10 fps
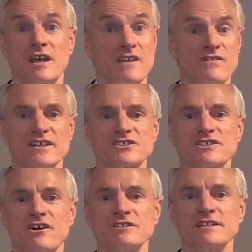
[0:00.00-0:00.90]
in that
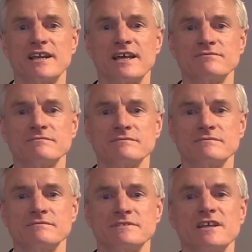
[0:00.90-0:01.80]
starting 11,
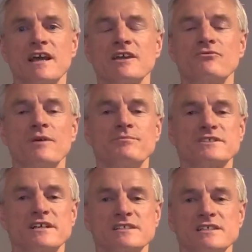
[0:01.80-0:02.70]
to gain
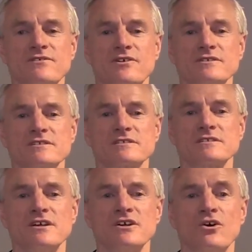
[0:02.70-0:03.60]
representative honours,
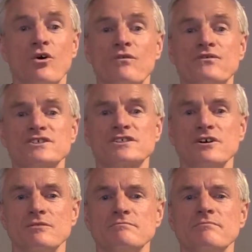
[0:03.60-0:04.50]
or for
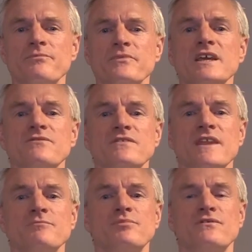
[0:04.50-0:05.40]
some, even
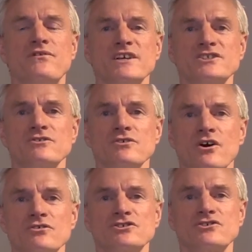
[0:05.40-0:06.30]
that professional
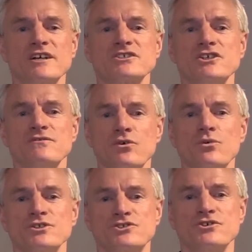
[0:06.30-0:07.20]
contract you've
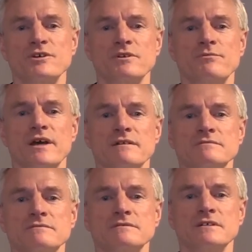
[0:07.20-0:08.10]
always dreamed about.
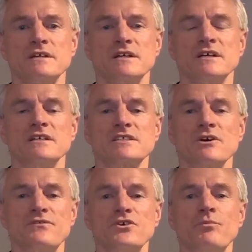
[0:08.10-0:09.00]

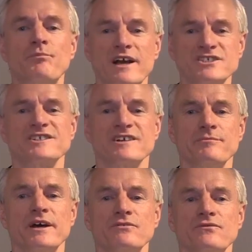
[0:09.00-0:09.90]
So if you're passionate
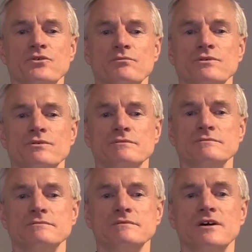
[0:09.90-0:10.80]
about football
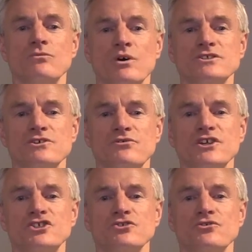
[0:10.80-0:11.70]
and want to
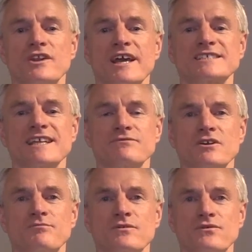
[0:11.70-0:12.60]
reach your next
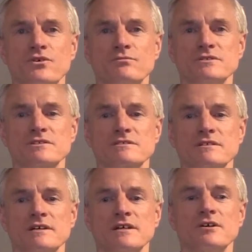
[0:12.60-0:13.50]
level of performance,
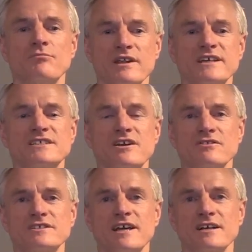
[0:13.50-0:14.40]
please
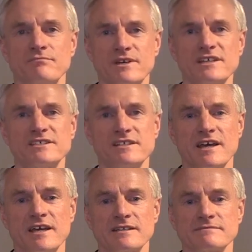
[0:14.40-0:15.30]
contact me
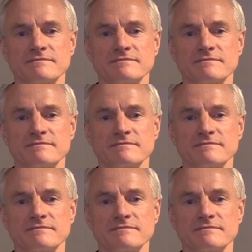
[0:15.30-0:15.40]
today.